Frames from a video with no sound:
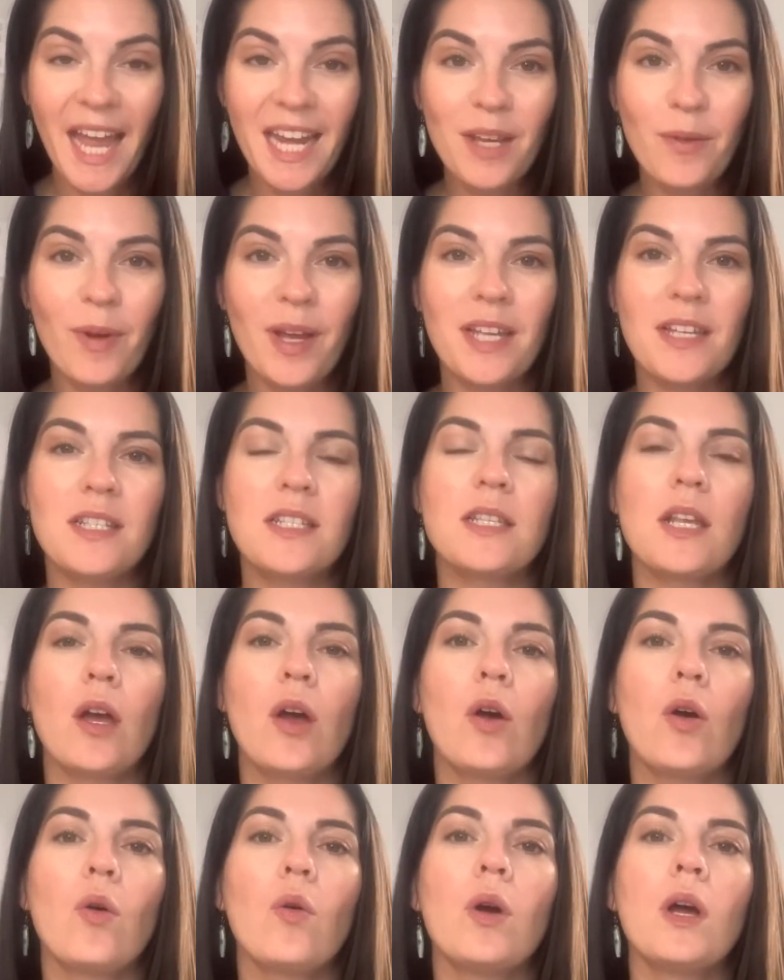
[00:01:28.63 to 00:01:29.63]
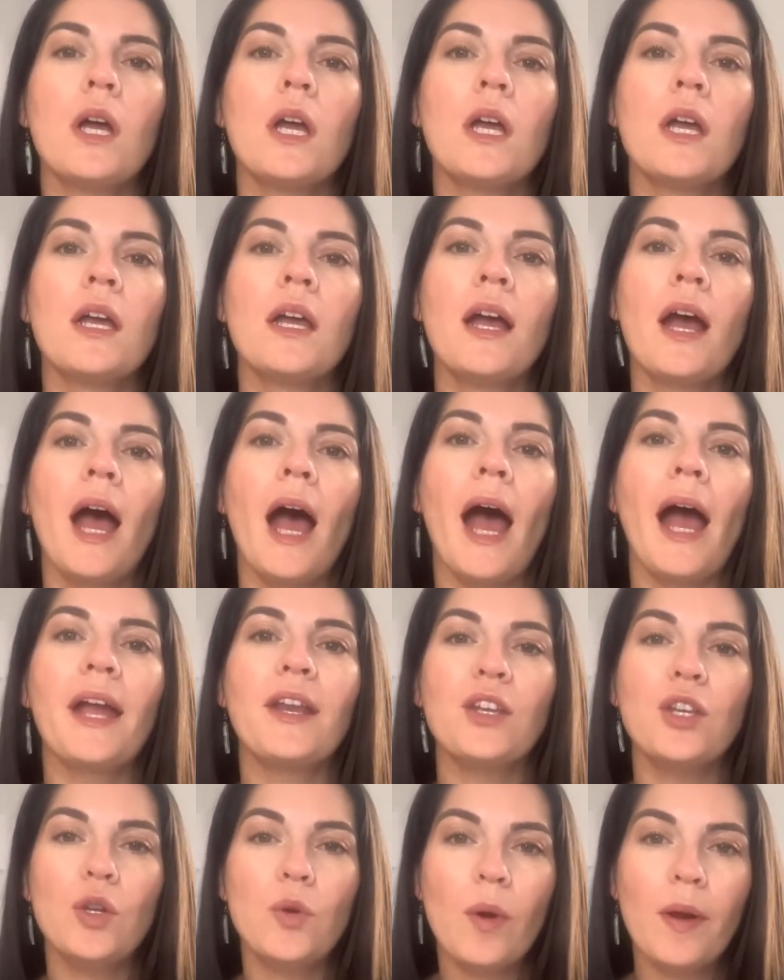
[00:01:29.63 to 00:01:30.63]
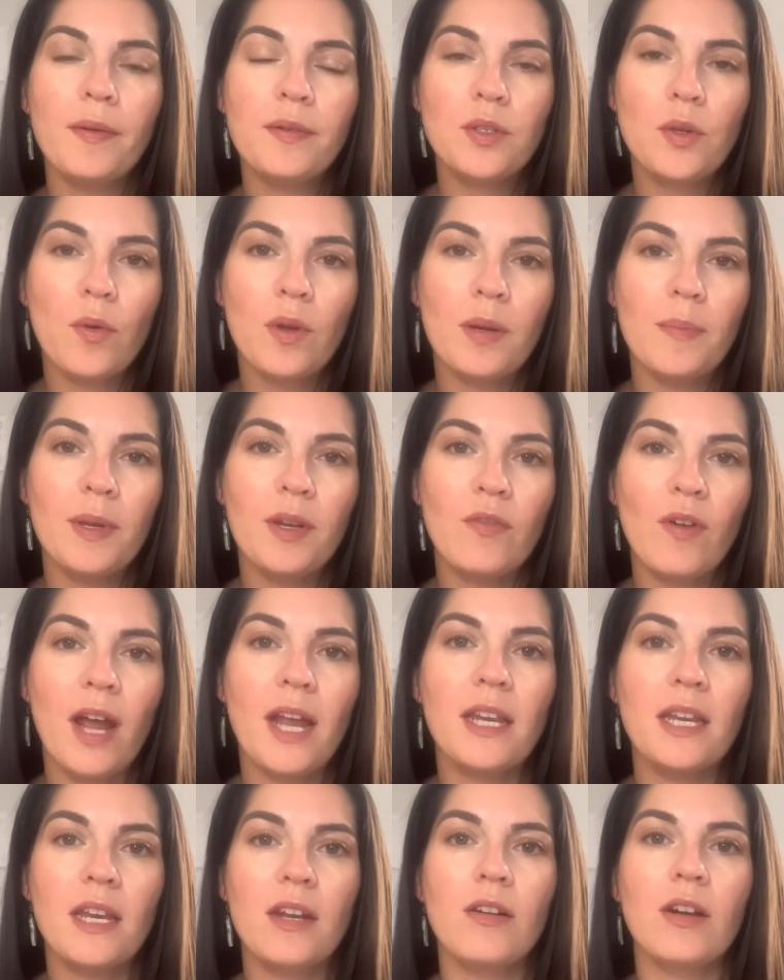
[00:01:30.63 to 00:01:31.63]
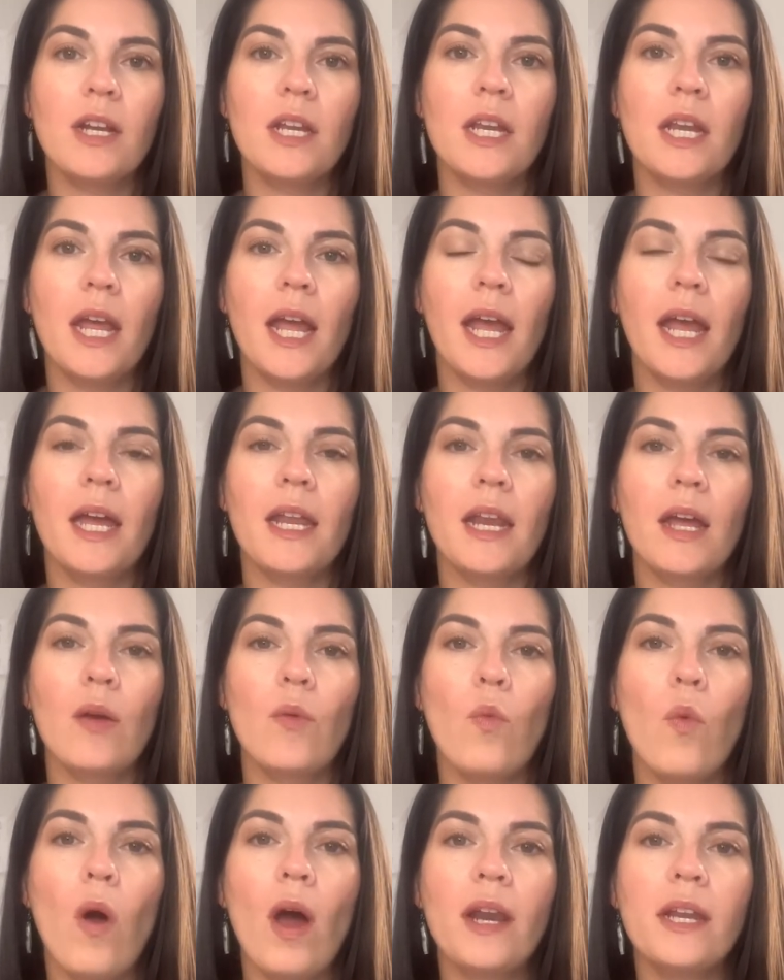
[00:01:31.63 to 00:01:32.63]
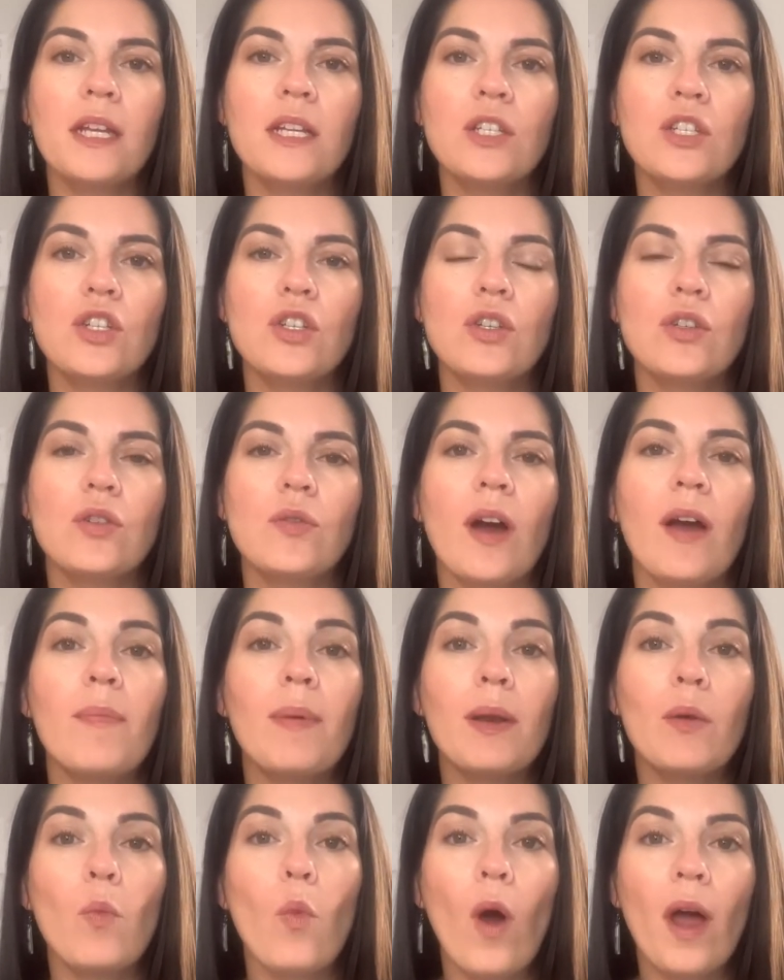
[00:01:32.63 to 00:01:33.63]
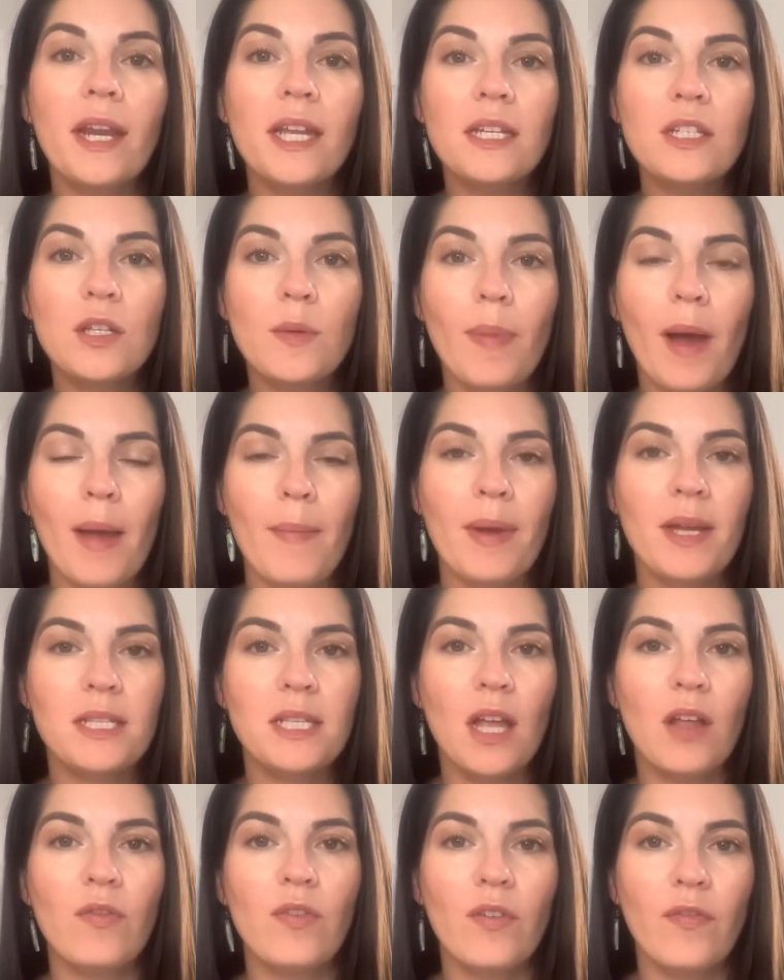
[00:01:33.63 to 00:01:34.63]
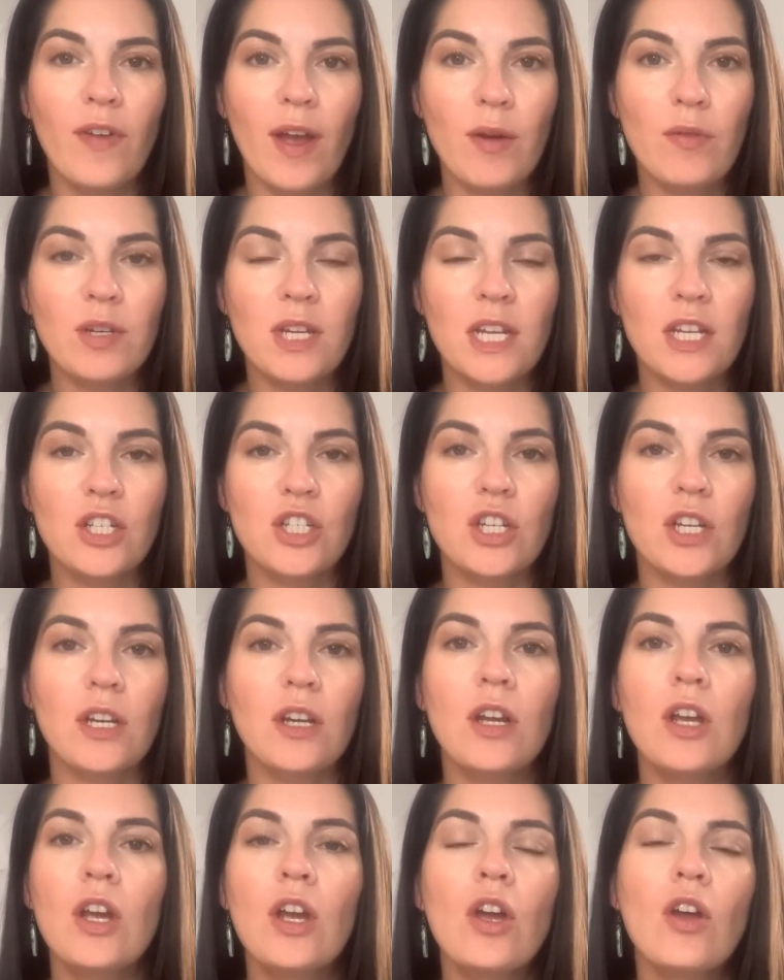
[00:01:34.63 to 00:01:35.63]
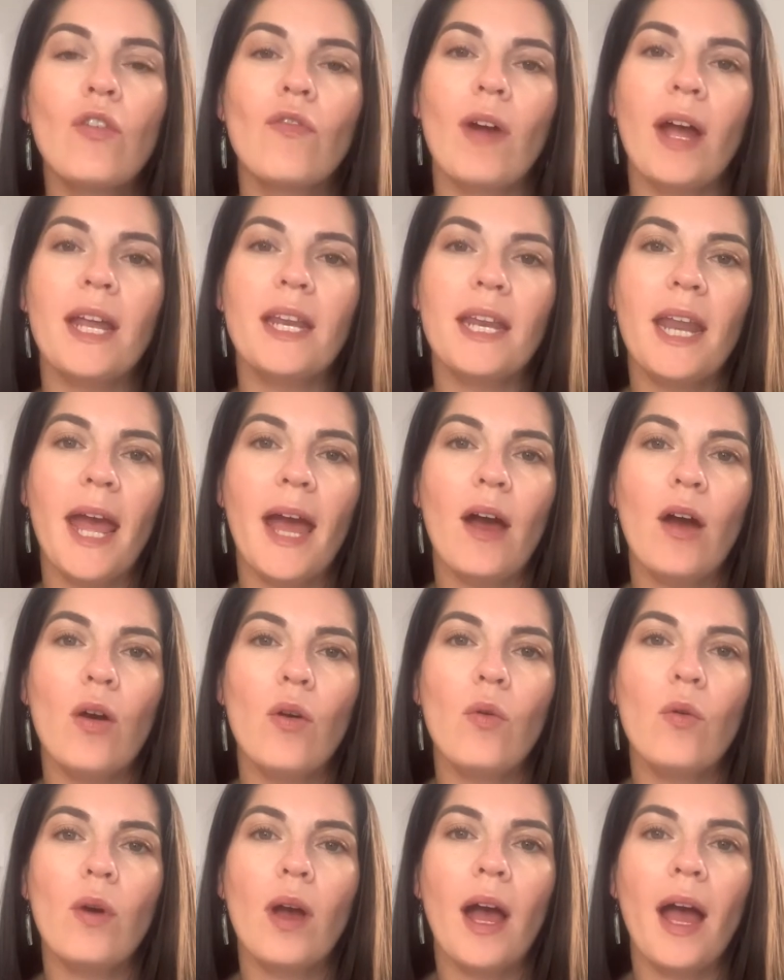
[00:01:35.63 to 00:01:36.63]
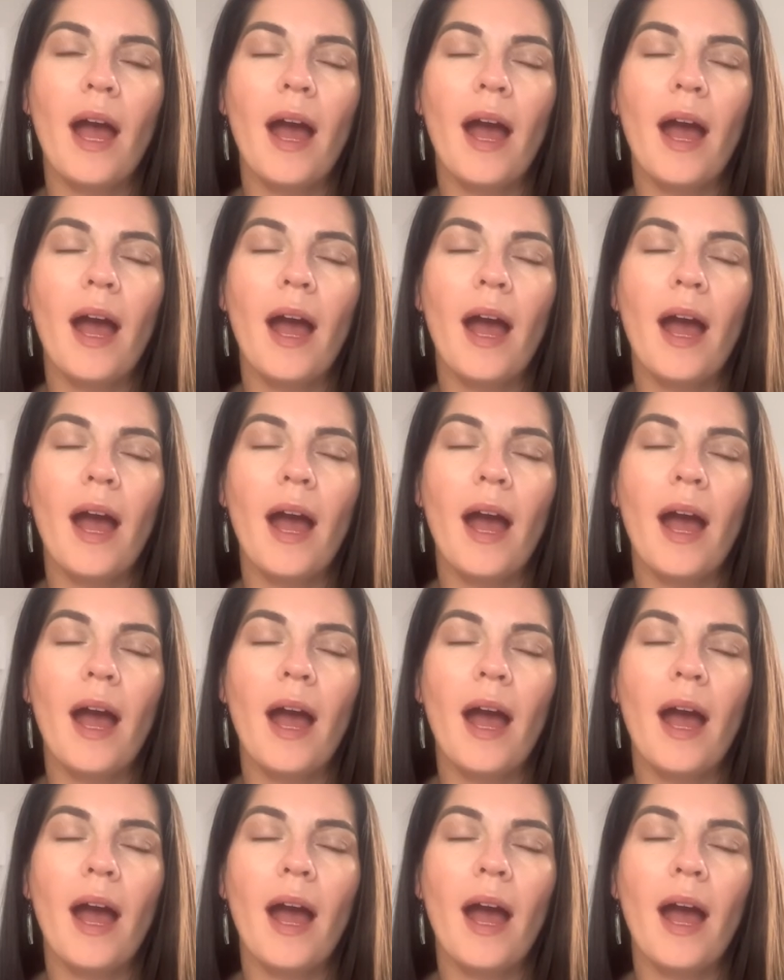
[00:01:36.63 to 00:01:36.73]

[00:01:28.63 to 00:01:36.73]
anyway, so I knew I was going to be right near it and I wanted to, I've been wanting to buy myself a foundation. Right now,